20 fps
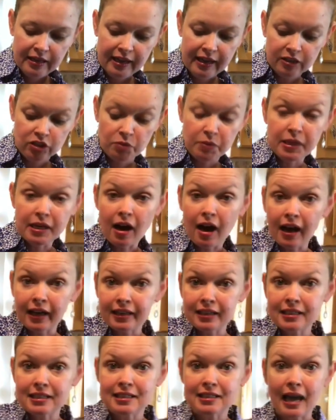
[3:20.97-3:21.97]
And to be
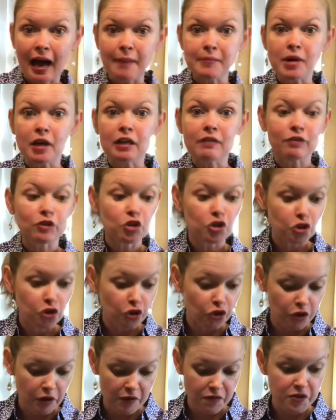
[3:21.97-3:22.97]
honest, I'm not even
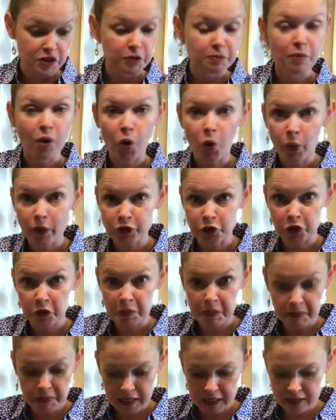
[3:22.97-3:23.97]
sure if this bowl is going
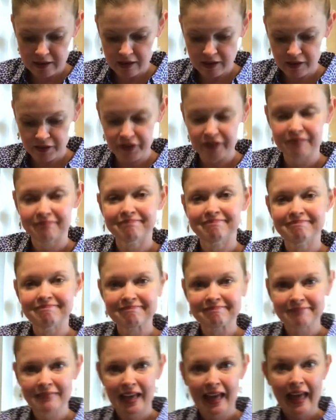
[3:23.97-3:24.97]
to be big enough.
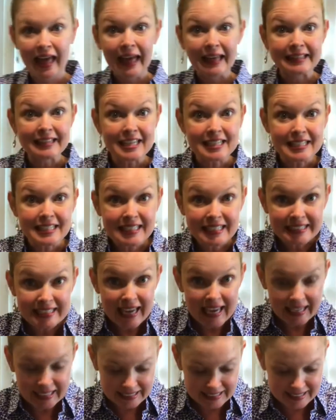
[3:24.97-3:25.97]
This is a
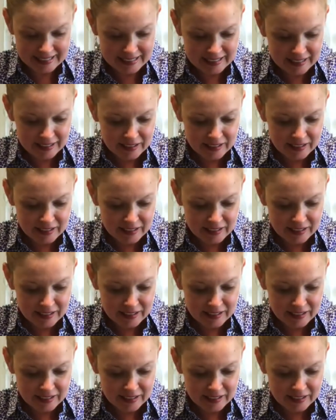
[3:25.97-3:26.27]
test.